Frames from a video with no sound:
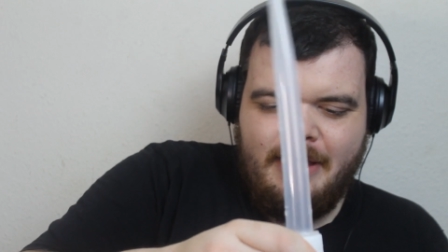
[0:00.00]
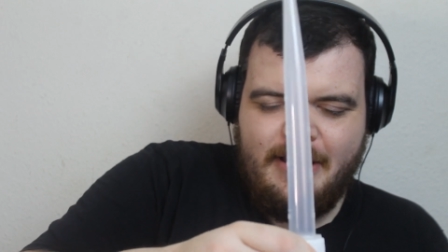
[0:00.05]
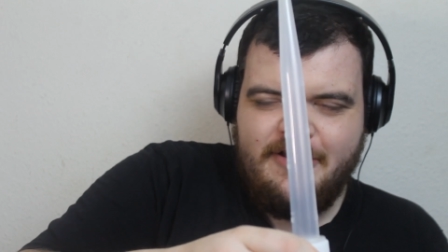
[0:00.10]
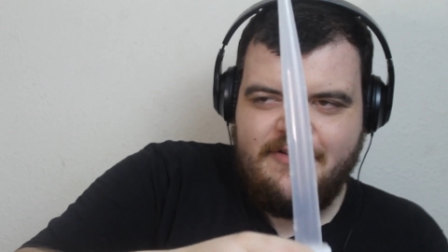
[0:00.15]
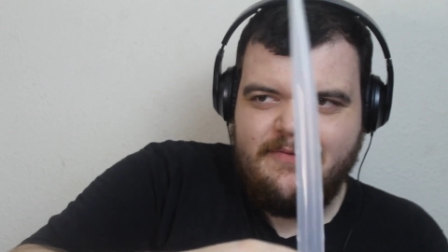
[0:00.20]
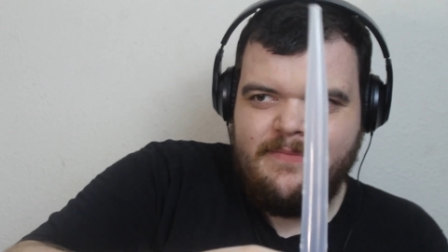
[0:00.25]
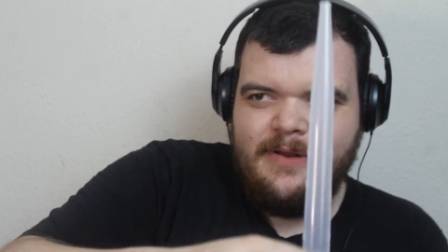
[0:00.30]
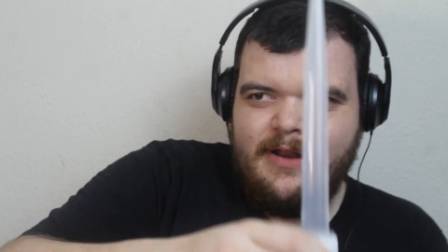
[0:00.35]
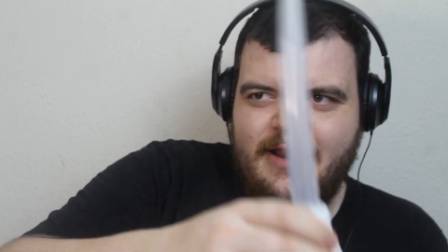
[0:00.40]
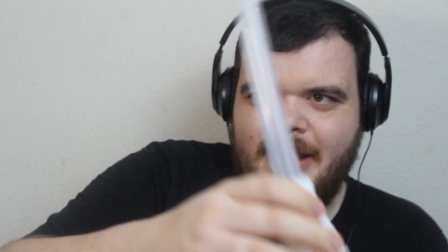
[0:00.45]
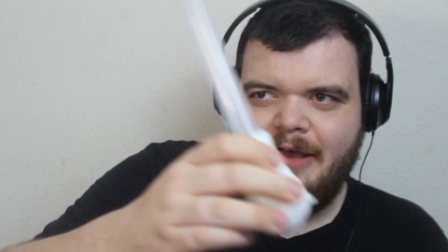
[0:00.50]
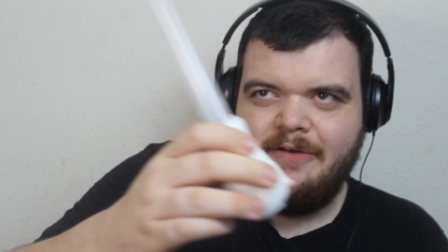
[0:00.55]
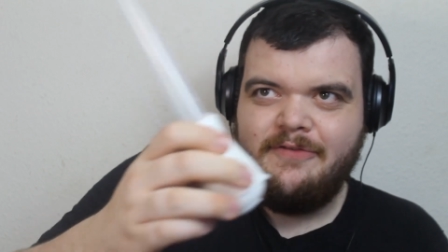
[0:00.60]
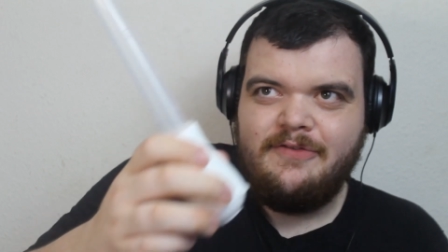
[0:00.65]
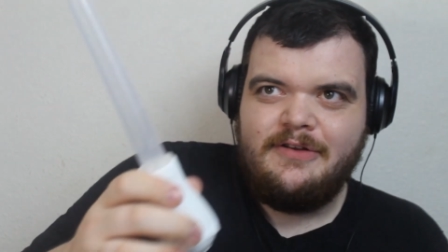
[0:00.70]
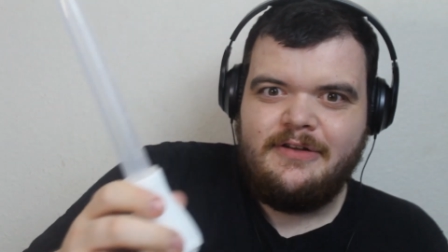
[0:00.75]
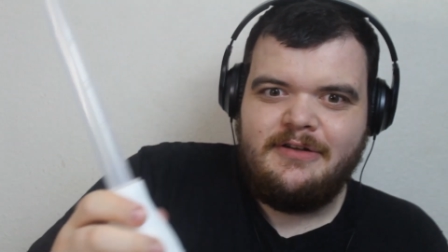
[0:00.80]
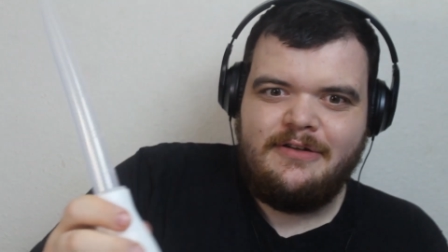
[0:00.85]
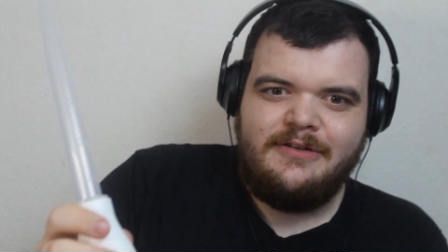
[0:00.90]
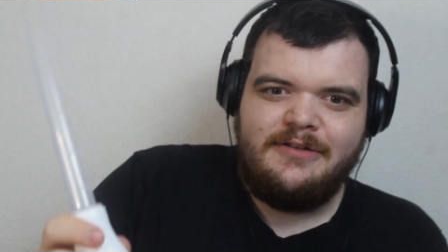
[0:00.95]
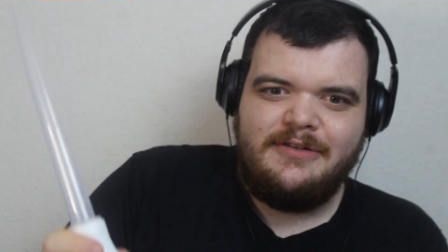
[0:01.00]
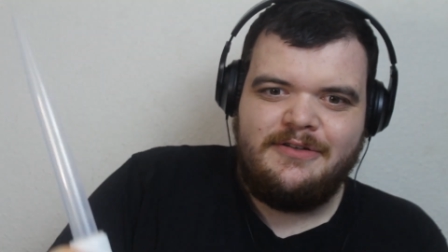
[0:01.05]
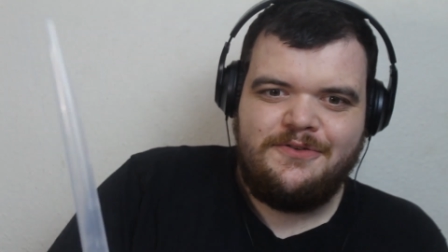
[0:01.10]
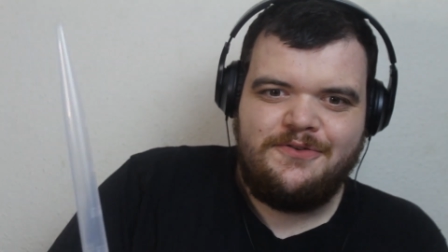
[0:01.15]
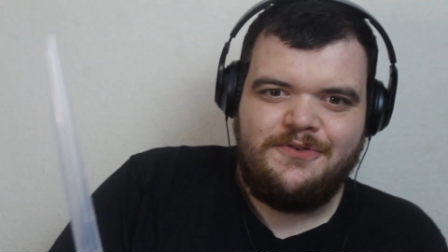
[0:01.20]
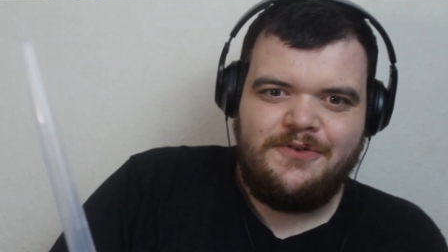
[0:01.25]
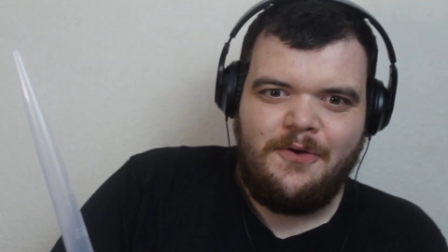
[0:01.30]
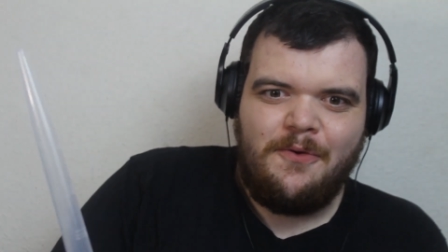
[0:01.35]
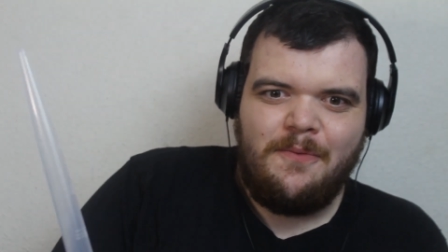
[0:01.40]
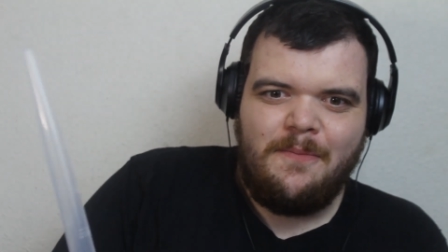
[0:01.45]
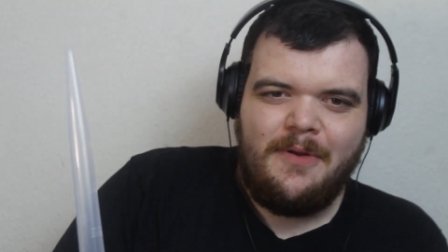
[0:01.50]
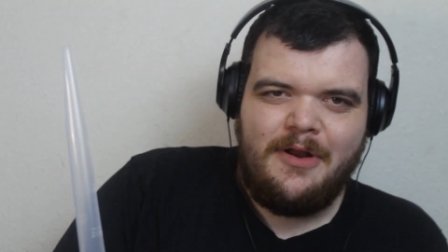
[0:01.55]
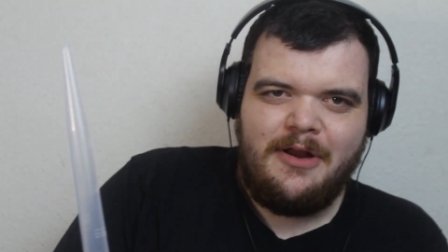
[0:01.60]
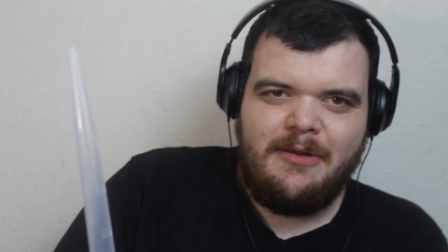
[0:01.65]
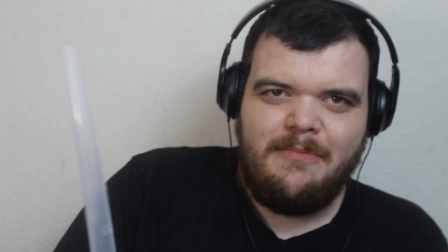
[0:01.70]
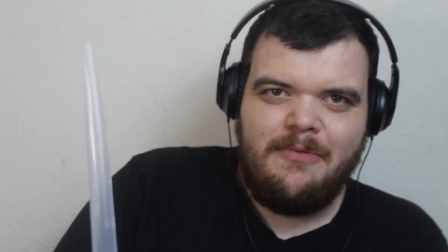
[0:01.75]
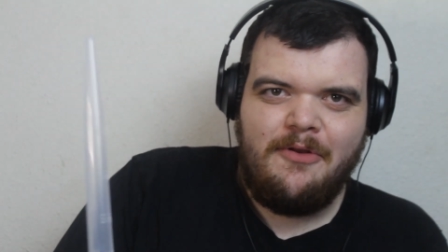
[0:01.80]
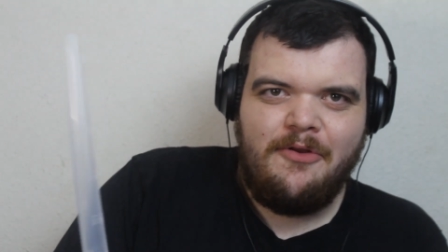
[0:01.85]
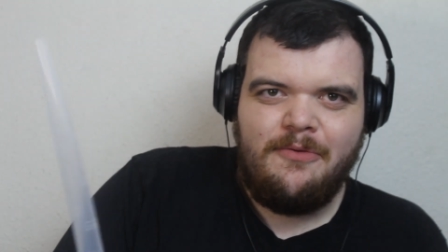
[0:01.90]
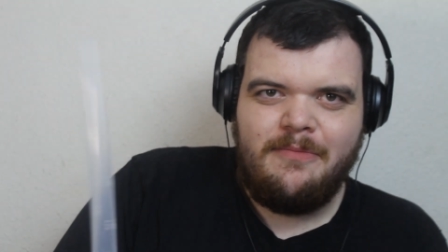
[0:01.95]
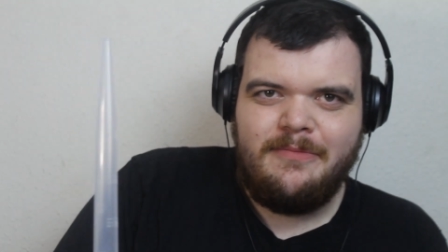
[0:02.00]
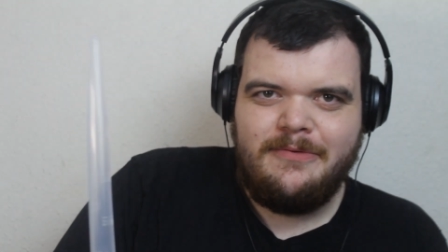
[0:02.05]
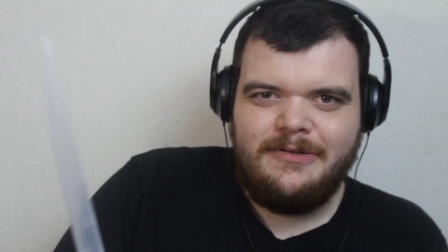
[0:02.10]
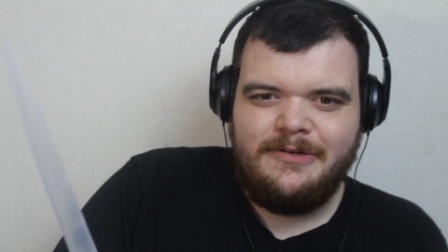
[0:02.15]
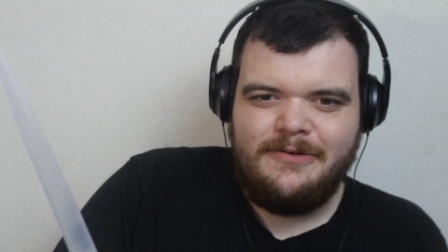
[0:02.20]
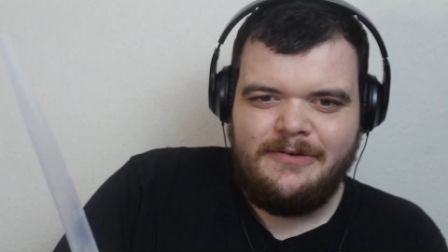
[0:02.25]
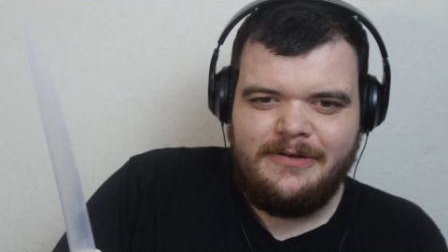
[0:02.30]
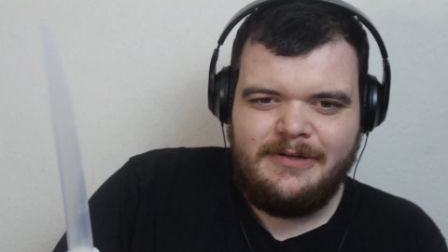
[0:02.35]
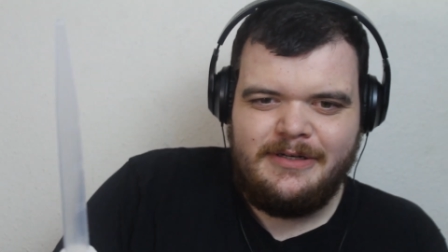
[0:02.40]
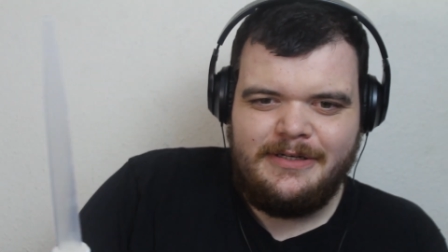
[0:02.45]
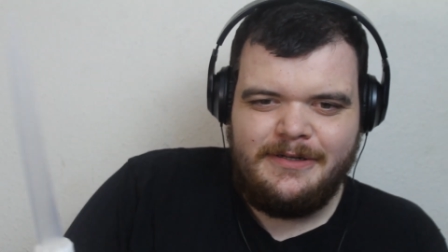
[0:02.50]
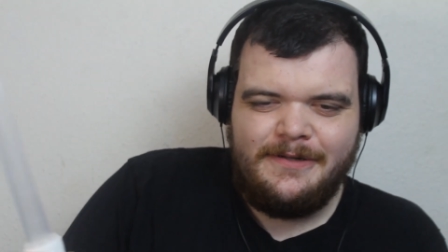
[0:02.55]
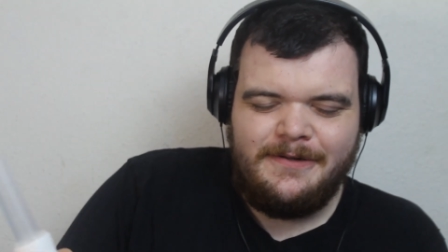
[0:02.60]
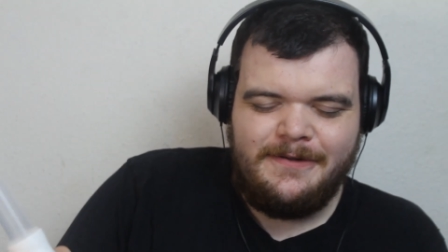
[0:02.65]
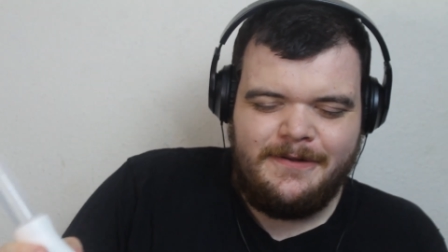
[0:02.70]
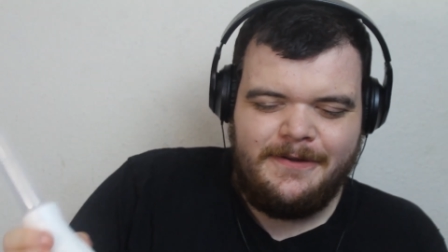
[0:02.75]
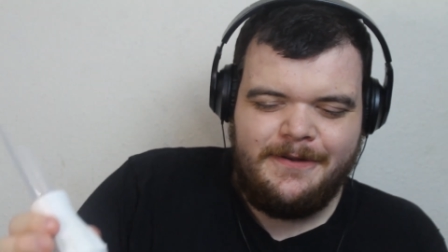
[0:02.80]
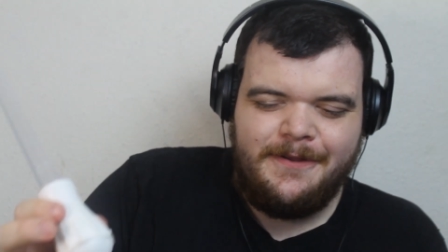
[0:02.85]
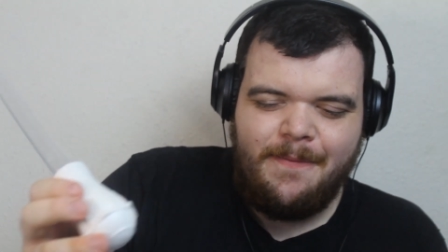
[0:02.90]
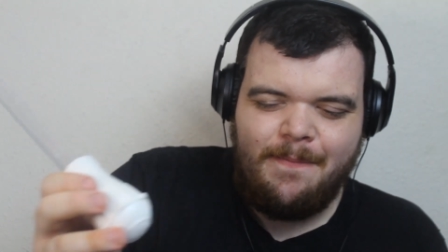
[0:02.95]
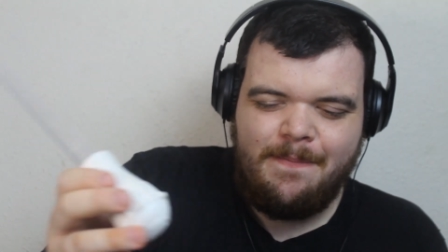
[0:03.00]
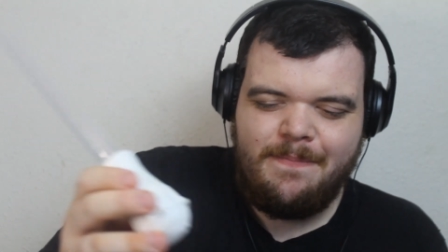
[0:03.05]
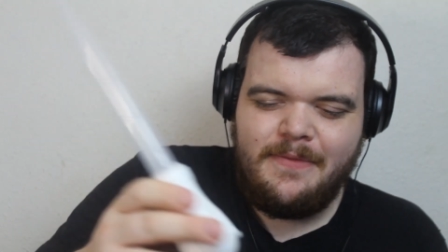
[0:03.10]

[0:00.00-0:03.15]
I've been having so many bloopers recently.